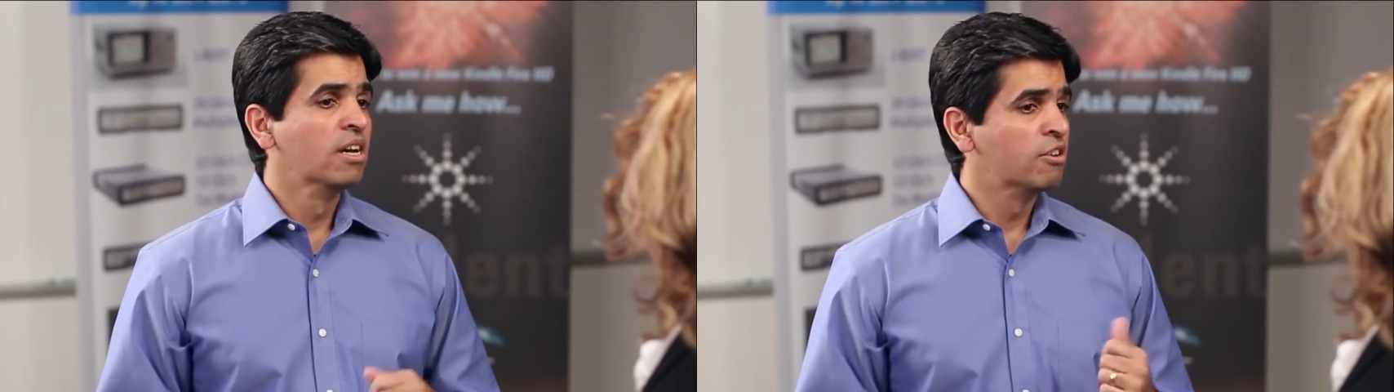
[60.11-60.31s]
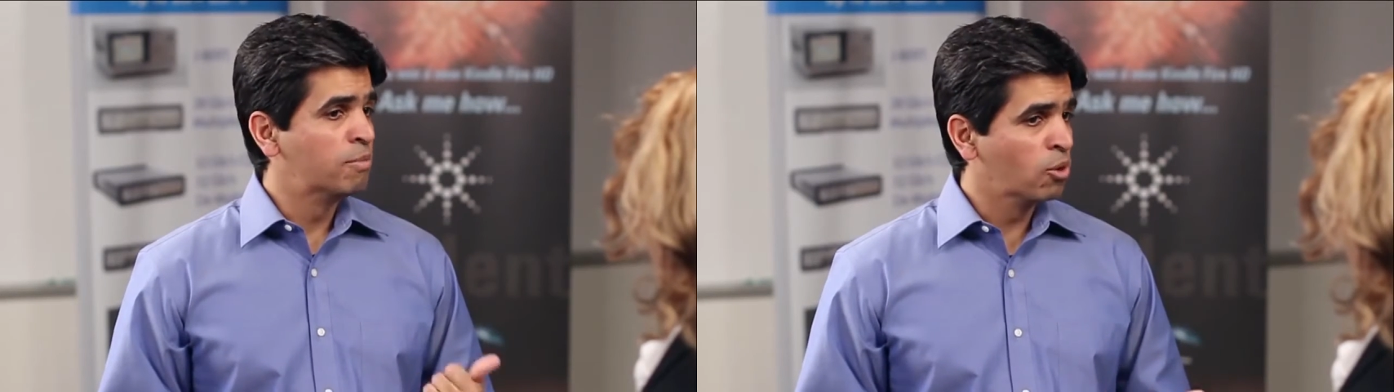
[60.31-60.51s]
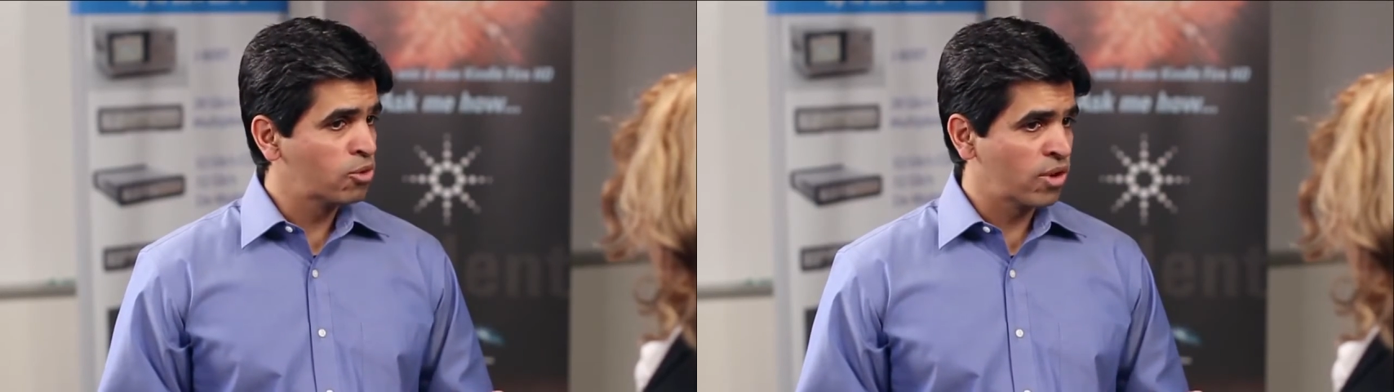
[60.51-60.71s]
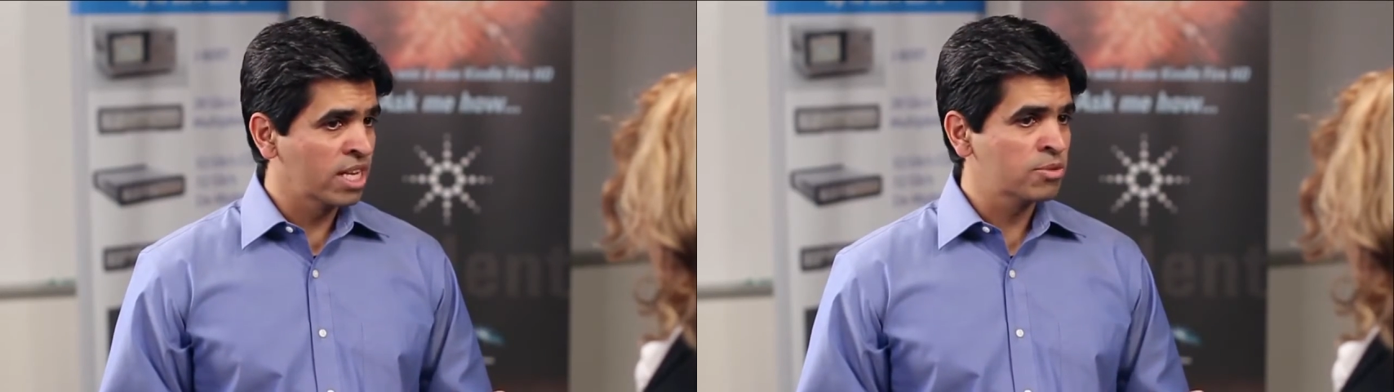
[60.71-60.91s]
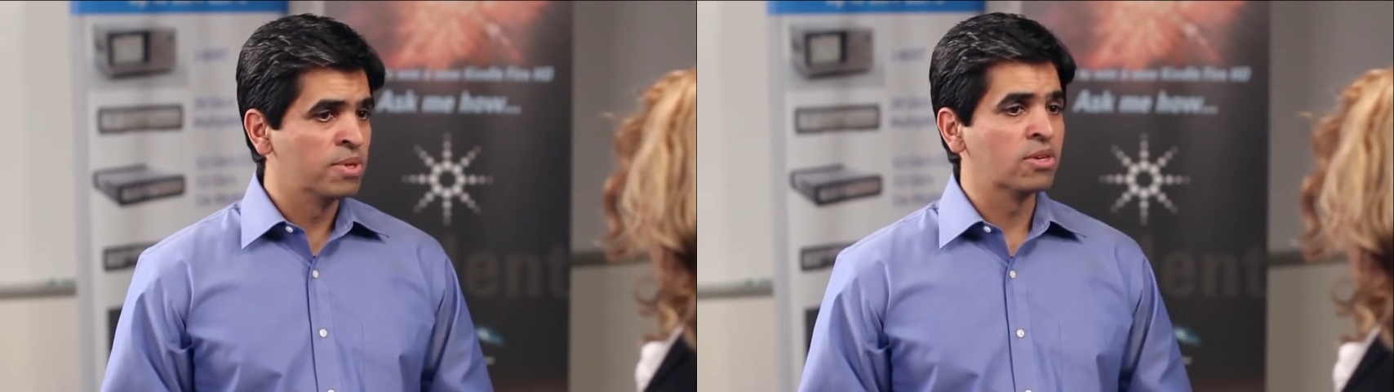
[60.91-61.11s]
of both
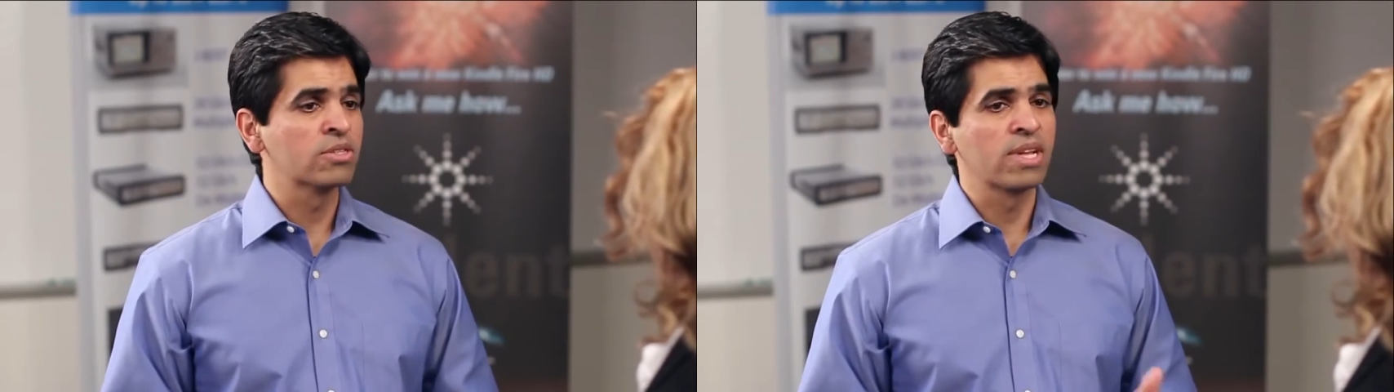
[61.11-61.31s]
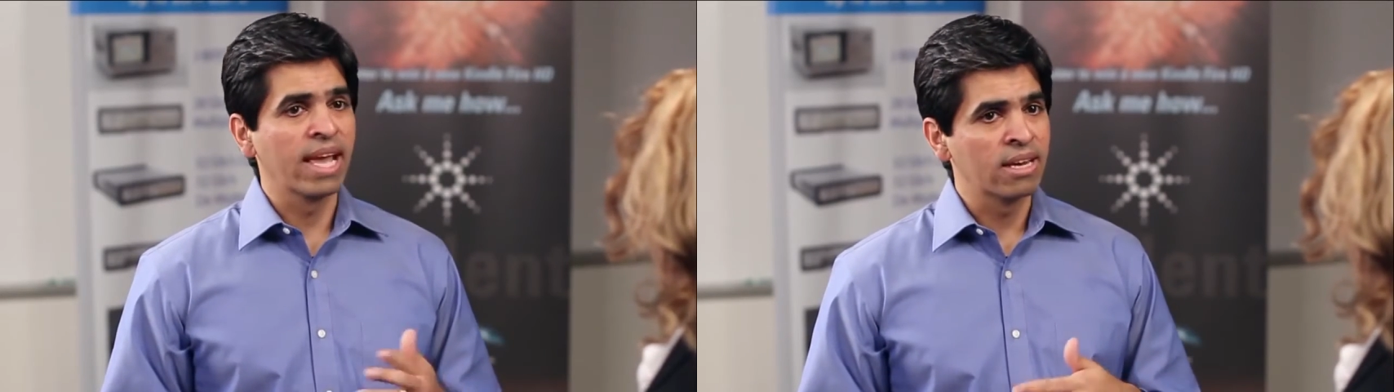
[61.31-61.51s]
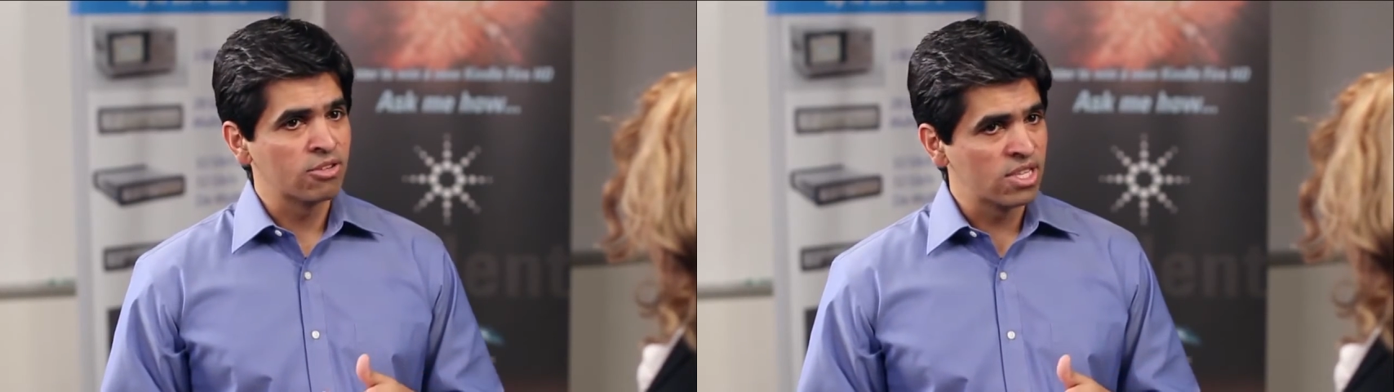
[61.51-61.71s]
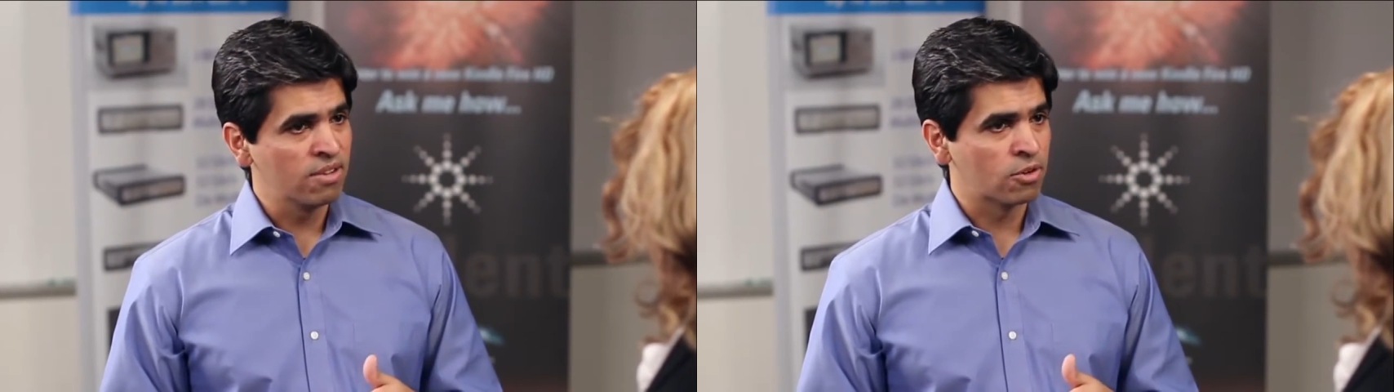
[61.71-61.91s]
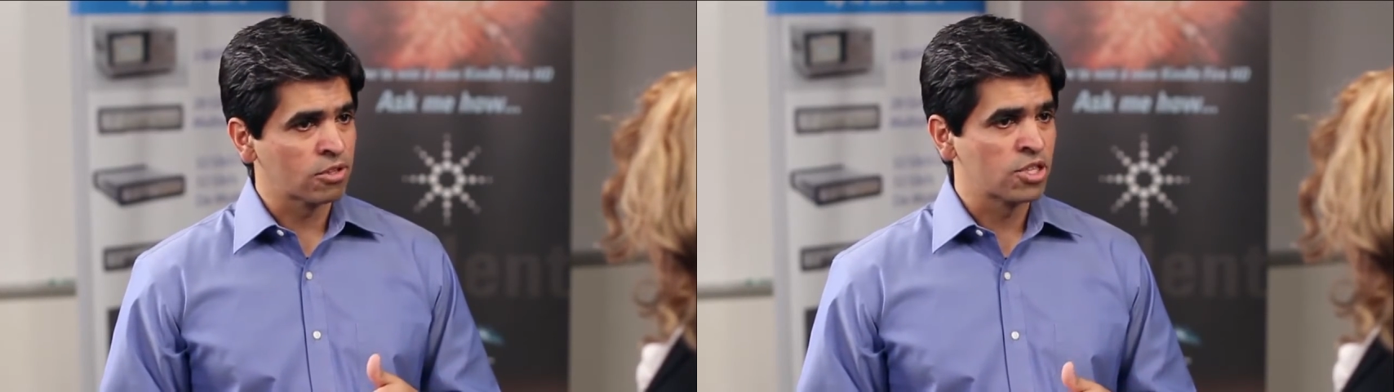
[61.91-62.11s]
transmitters and
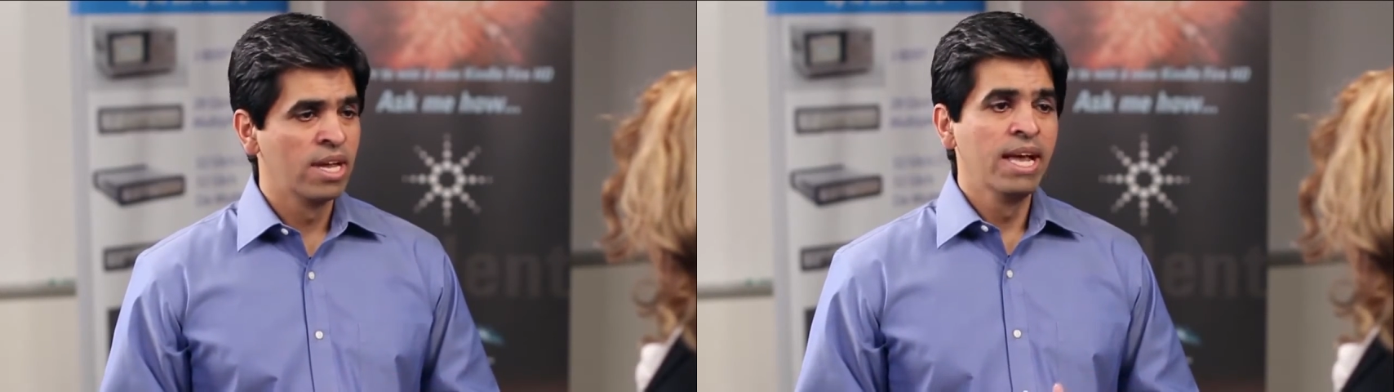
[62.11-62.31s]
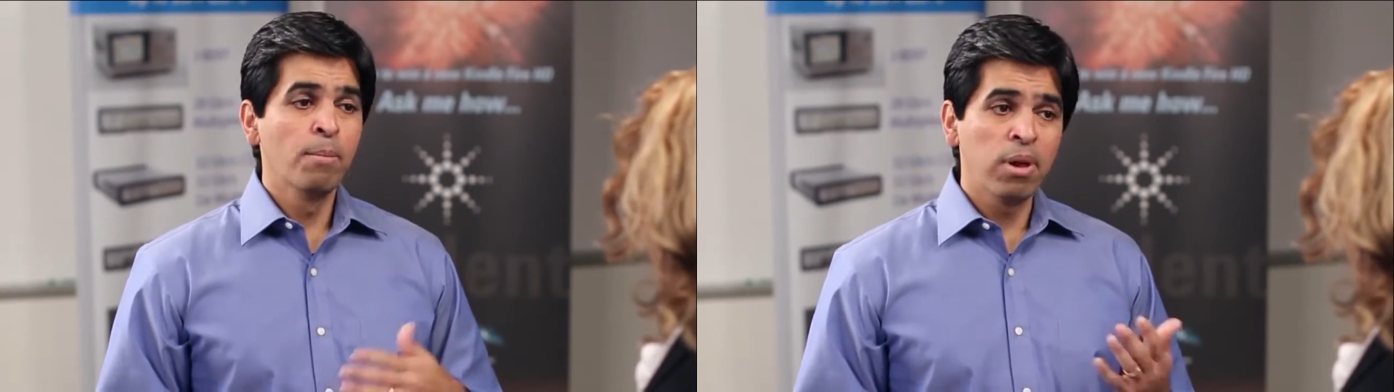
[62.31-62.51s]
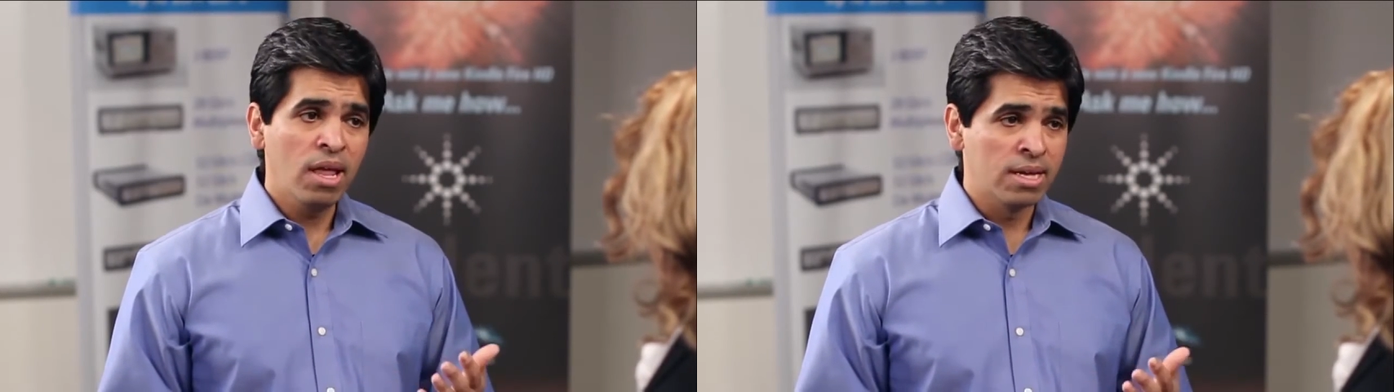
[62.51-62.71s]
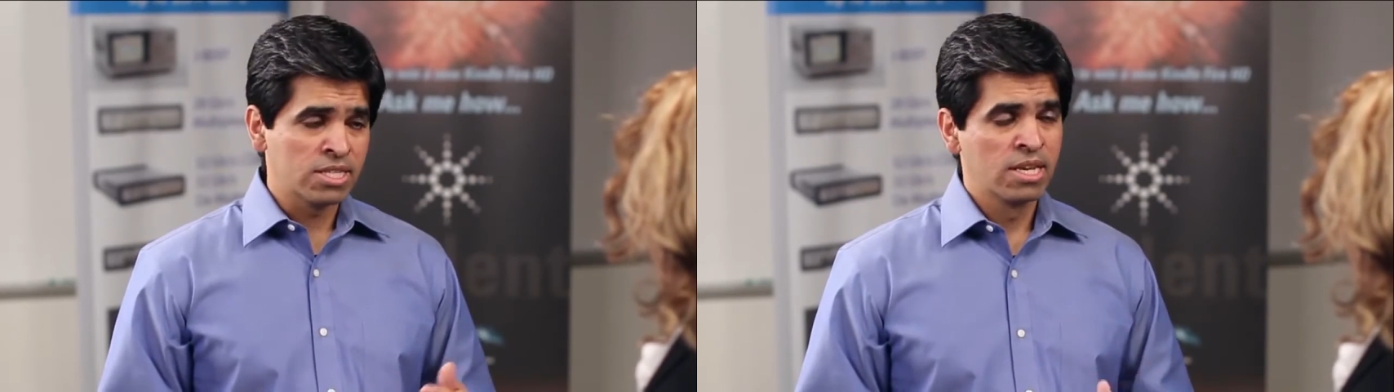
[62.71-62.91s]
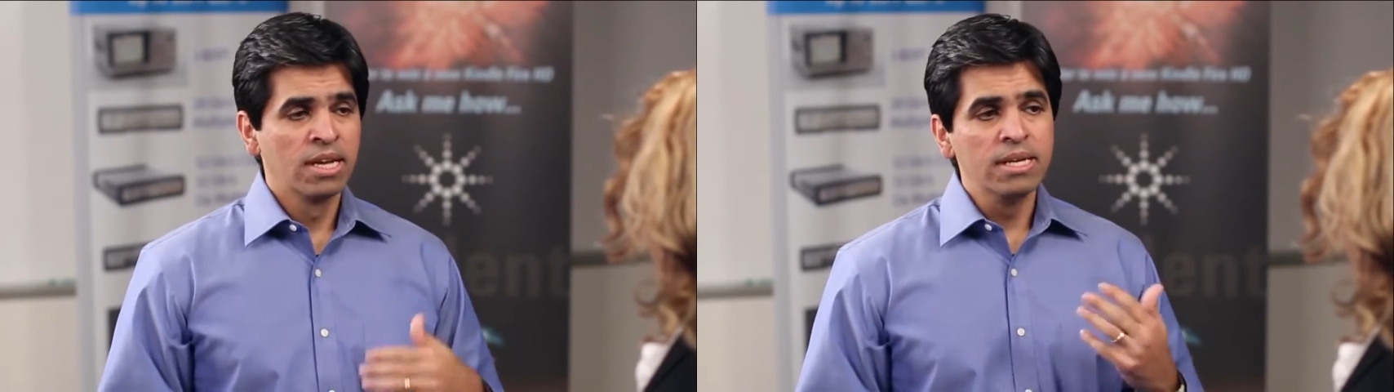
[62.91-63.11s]
receivers,
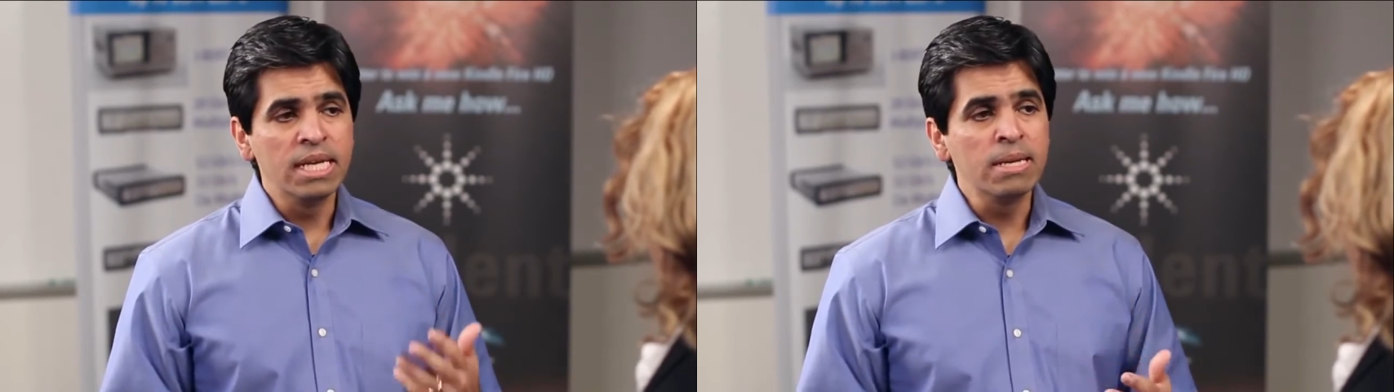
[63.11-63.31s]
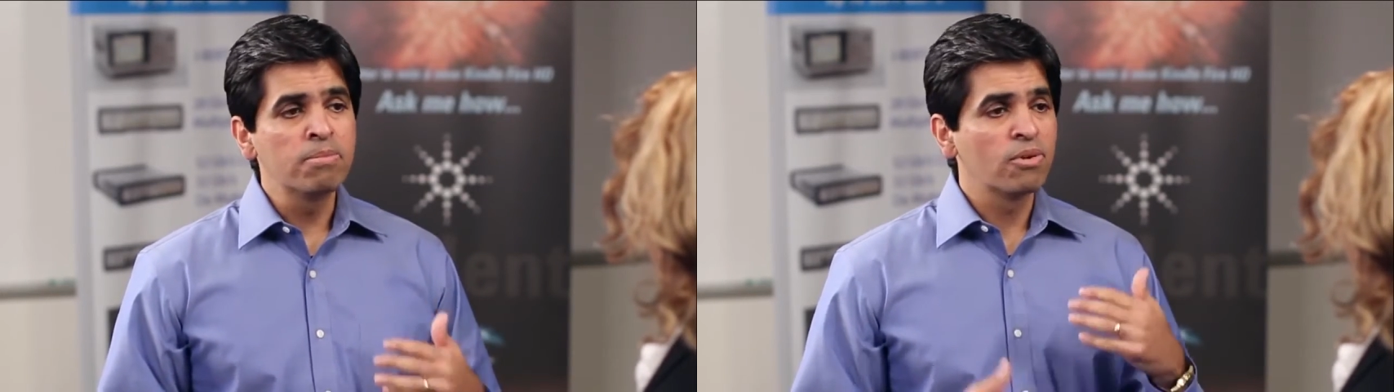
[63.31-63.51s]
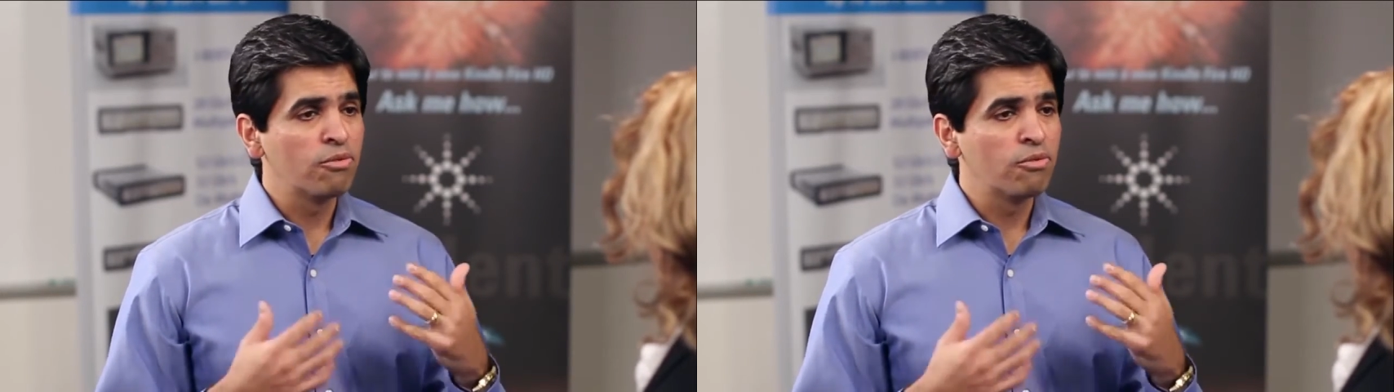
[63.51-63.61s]
plus deep